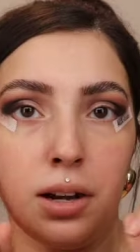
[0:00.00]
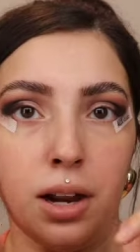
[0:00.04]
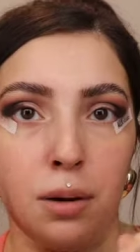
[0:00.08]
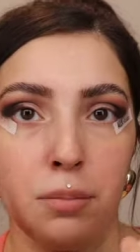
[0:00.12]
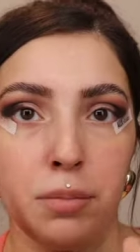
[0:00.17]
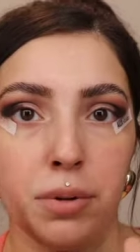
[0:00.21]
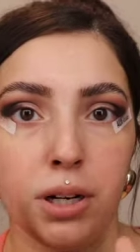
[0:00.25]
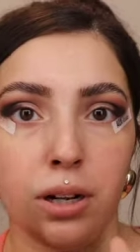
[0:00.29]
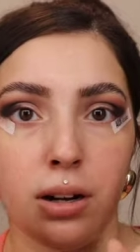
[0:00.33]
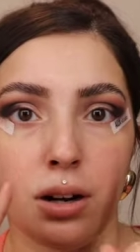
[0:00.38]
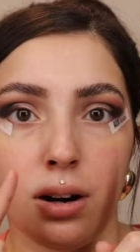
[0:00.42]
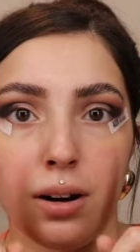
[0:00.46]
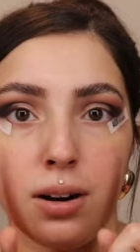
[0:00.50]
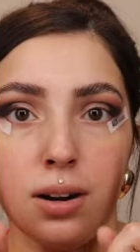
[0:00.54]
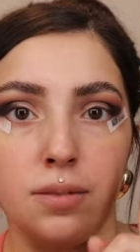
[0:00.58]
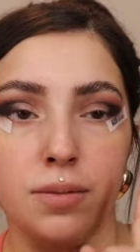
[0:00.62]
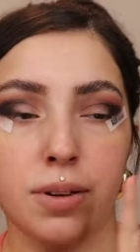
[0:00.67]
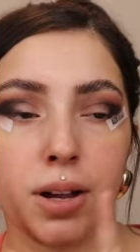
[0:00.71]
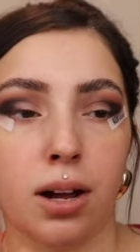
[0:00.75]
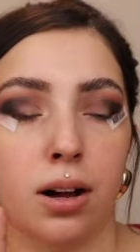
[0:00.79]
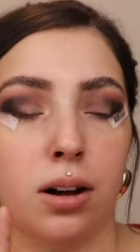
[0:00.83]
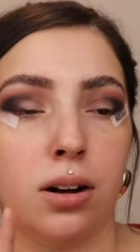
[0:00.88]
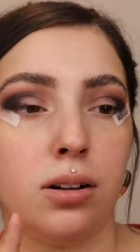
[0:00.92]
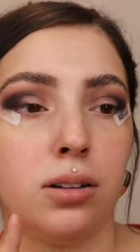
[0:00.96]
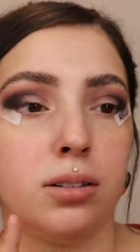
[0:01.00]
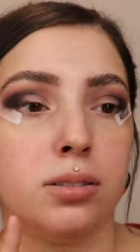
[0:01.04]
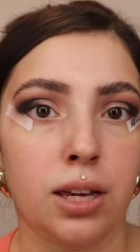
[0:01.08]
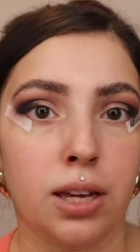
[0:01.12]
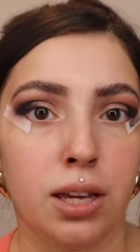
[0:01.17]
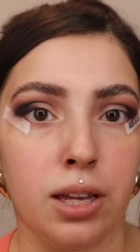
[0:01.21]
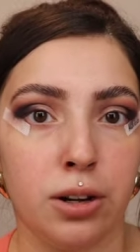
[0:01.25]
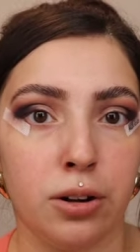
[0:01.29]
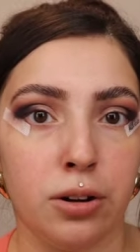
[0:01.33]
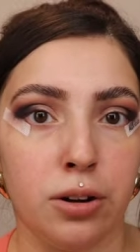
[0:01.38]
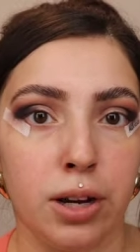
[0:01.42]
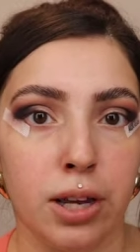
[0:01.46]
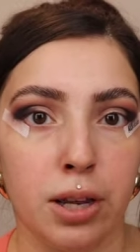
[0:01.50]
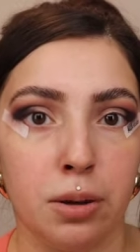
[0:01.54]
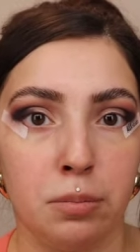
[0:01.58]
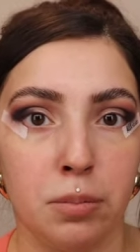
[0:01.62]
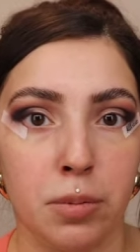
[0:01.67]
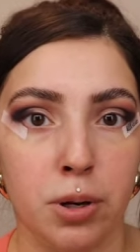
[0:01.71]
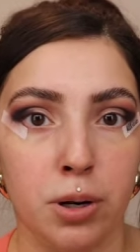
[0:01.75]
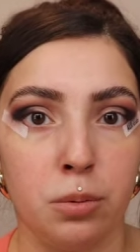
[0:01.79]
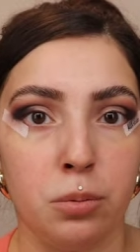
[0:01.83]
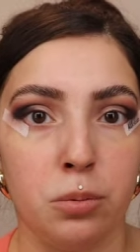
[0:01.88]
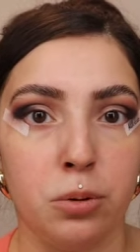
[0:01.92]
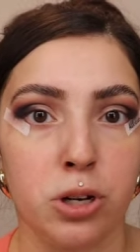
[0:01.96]
Now I'm going to carve out the inner and
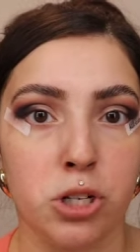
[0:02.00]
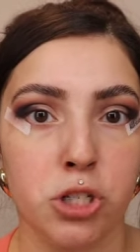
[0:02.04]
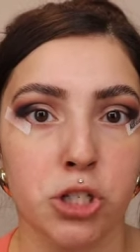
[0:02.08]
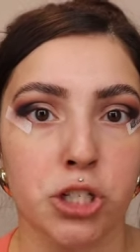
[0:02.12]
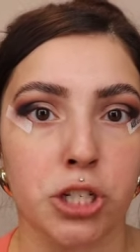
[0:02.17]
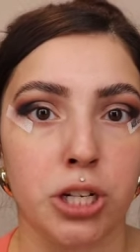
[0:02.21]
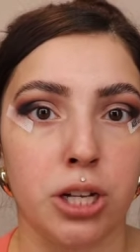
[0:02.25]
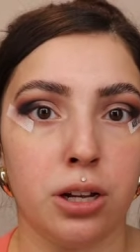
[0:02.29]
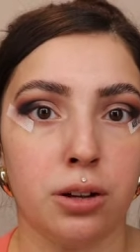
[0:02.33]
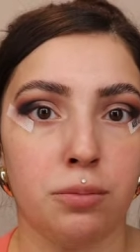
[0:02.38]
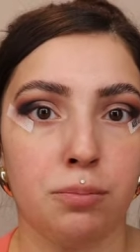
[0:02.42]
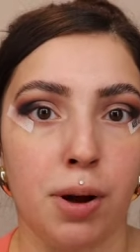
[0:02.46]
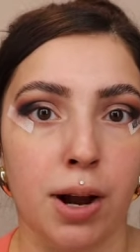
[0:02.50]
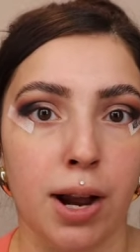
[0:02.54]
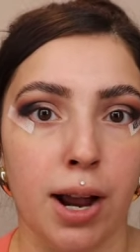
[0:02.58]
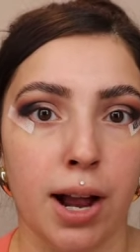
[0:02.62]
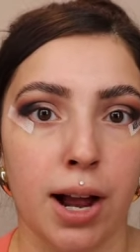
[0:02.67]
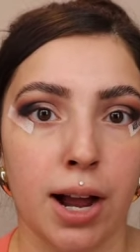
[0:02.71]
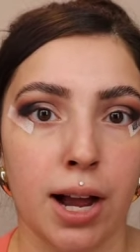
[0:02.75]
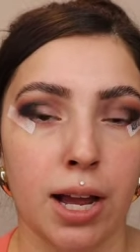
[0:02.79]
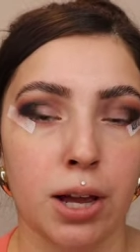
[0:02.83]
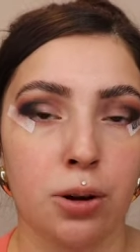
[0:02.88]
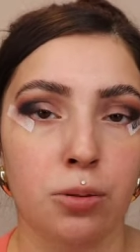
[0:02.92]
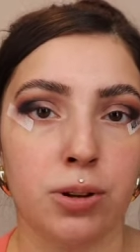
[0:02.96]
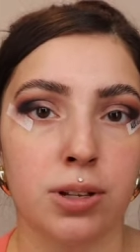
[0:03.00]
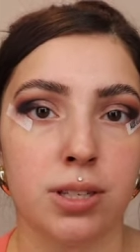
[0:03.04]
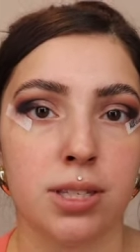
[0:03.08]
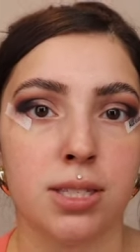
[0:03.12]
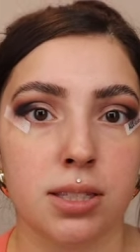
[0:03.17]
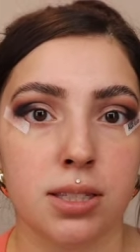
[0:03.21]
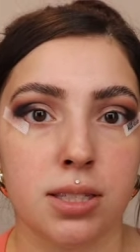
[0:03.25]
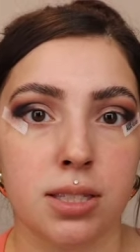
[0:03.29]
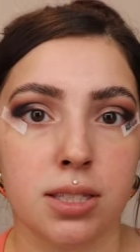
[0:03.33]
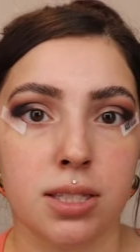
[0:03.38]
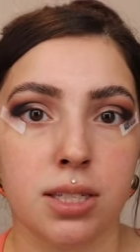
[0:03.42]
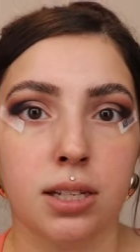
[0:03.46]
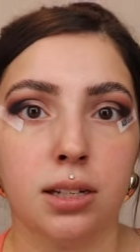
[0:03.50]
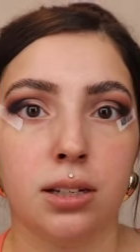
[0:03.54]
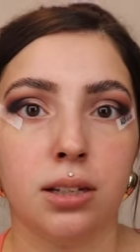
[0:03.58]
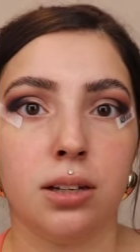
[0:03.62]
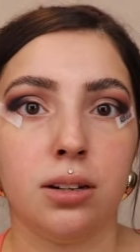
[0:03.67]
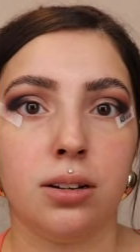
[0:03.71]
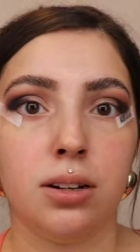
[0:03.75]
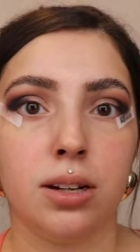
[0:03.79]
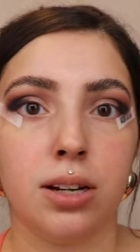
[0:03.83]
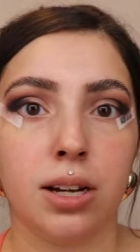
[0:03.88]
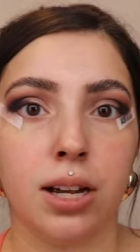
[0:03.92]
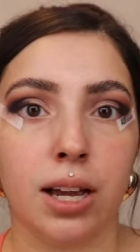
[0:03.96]
middle portion of my eye with
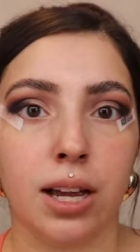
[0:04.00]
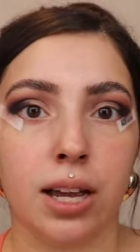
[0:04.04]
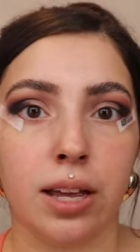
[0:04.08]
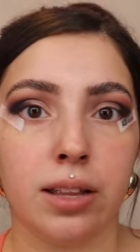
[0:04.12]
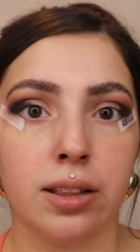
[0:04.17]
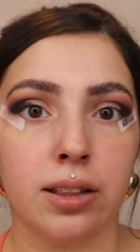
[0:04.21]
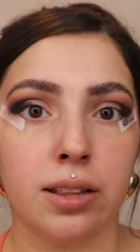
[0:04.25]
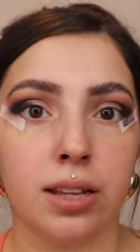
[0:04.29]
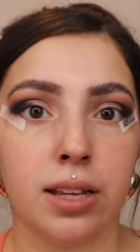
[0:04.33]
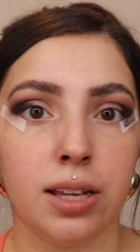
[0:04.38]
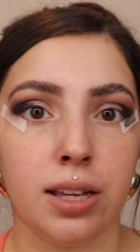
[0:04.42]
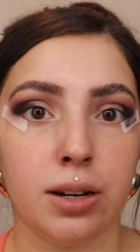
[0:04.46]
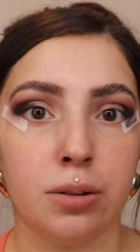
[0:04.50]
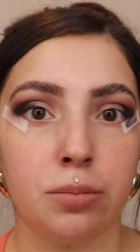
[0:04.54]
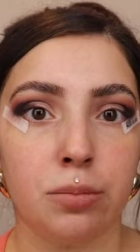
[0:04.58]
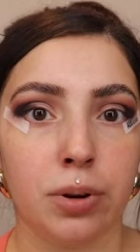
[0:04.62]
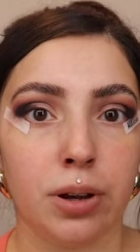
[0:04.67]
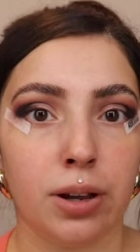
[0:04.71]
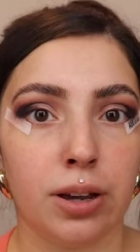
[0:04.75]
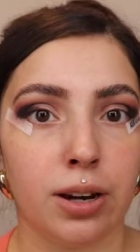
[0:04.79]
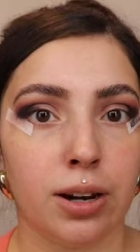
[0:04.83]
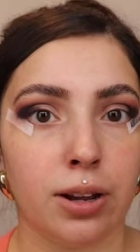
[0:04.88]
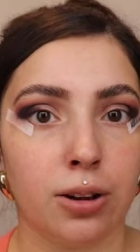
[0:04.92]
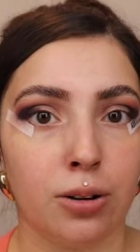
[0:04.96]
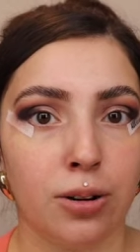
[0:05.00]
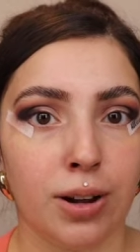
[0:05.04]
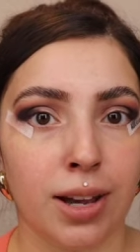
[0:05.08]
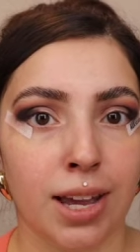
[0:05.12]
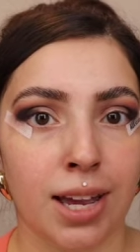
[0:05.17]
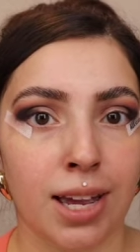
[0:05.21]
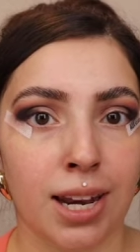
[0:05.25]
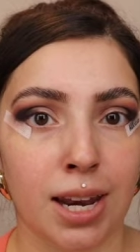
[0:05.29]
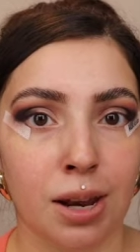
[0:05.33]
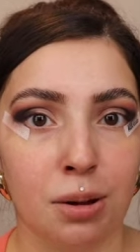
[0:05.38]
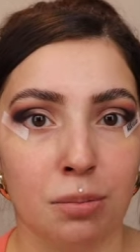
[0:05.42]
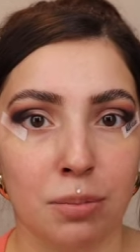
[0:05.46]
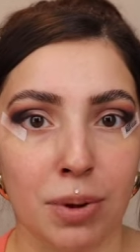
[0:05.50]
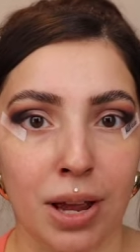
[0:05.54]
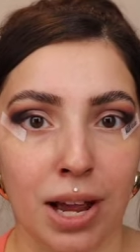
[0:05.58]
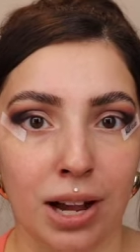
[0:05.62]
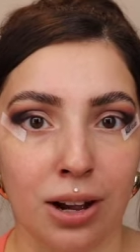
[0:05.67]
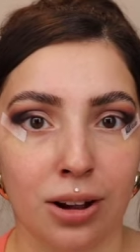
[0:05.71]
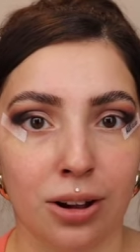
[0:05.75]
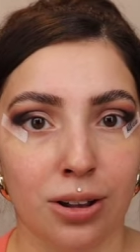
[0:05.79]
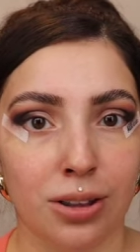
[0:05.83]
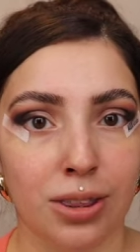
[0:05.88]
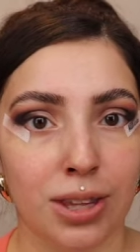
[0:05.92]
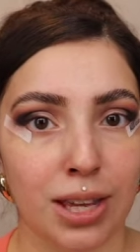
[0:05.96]
concealer and then we're going to go ahead and
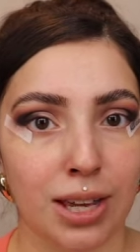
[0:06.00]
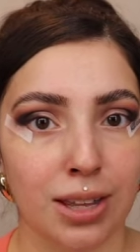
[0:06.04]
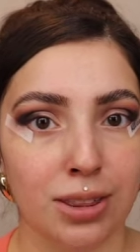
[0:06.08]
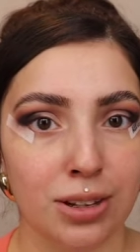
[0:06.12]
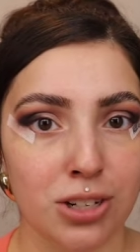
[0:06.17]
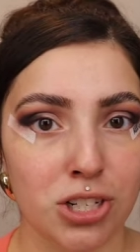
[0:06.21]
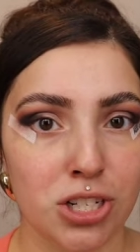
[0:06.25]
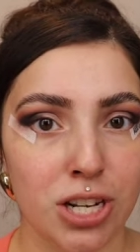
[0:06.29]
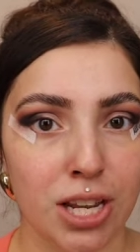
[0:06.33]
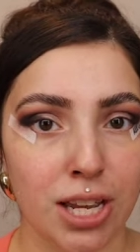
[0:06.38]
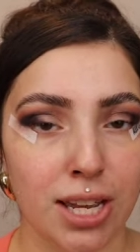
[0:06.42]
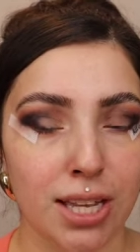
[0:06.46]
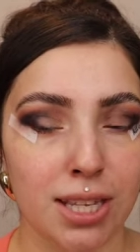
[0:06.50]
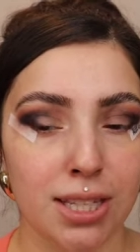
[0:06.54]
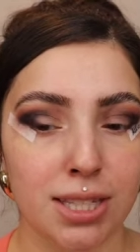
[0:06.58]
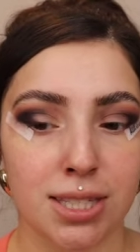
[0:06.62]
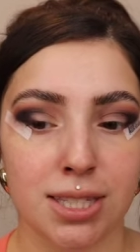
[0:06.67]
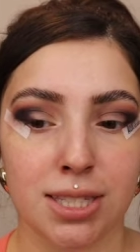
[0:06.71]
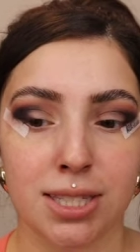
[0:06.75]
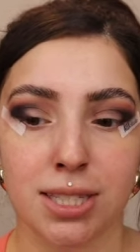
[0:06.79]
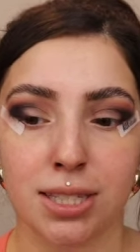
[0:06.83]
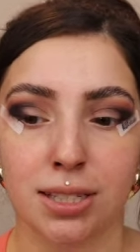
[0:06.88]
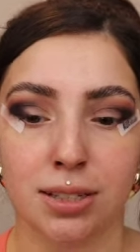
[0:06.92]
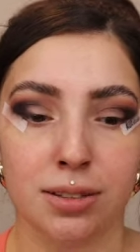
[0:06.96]
pack on the other shades.